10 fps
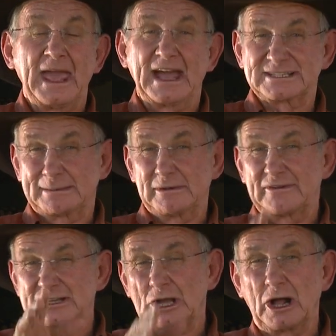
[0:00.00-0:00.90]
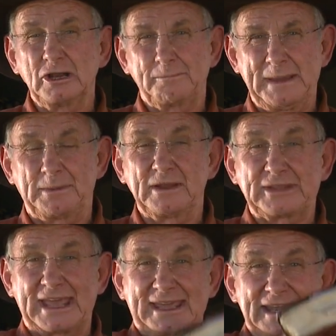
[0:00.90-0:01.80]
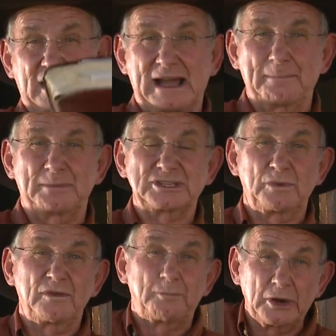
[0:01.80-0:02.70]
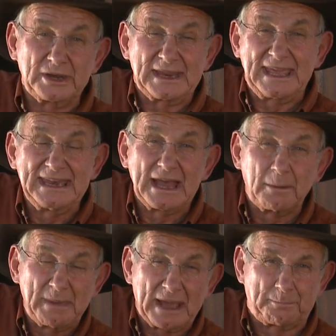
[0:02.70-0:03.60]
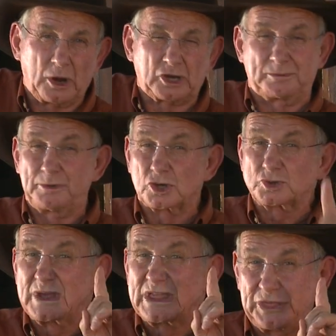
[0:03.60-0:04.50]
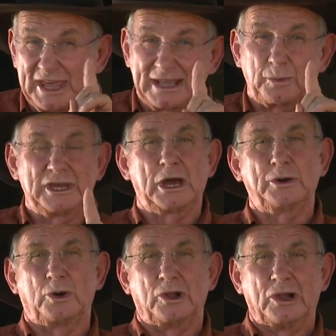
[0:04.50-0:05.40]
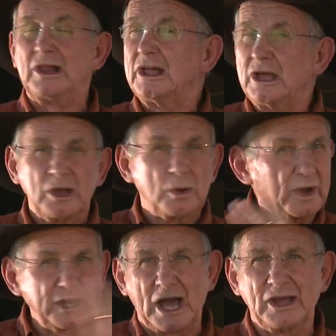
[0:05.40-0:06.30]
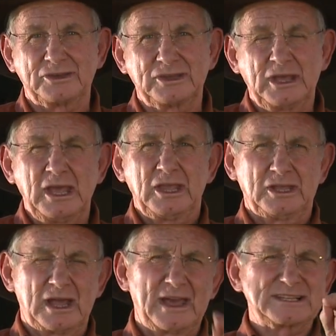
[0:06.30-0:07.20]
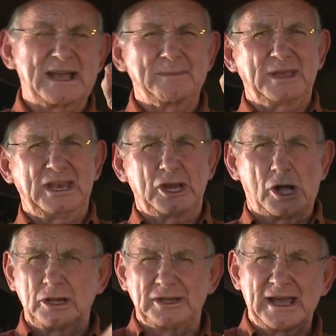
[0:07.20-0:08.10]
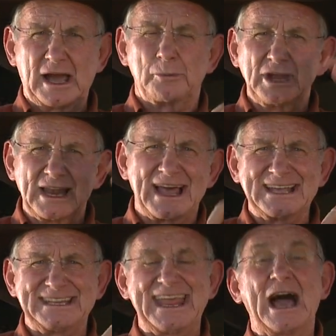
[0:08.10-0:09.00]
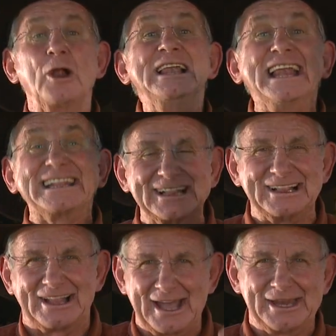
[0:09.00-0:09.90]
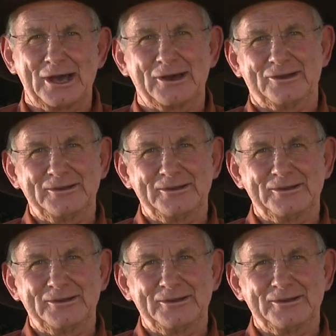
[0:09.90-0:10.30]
And some of us older people have taken our compass and we've put it in our back pocket because we think we know it all. We don't. You know, as I'm getting older, I'm realizing how little I know.